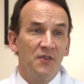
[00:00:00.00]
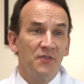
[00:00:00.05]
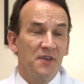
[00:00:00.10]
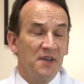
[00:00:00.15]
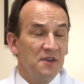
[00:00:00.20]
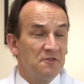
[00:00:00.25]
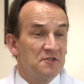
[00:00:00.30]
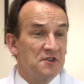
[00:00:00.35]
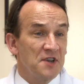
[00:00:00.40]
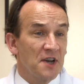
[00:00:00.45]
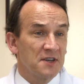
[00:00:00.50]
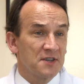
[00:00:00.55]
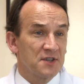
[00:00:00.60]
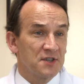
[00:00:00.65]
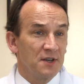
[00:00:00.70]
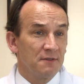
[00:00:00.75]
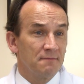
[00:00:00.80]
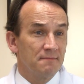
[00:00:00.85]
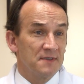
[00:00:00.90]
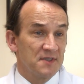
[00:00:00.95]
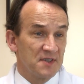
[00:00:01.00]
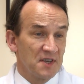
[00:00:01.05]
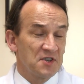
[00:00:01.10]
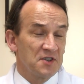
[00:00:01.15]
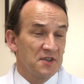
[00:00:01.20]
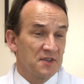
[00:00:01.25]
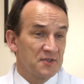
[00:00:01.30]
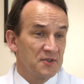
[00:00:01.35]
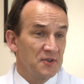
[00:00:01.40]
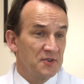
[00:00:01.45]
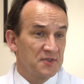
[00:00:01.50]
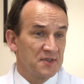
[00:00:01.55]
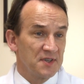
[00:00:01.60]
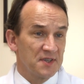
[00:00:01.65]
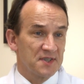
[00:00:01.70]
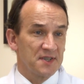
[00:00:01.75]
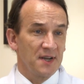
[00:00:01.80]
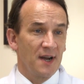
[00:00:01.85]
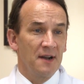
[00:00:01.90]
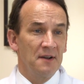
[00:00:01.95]
The introduction of Physician
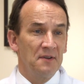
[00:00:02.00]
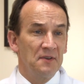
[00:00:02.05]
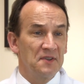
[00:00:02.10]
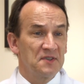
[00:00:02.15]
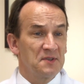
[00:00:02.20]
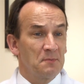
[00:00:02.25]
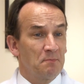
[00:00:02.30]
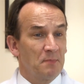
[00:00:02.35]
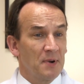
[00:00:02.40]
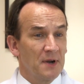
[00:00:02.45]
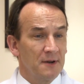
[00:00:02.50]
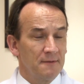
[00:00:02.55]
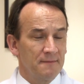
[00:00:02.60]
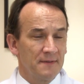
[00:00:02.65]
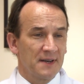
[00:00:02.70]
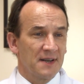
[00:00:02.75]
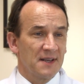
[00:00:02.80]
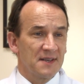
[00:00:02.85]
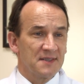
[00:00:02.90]
Associate Ireland is a perfect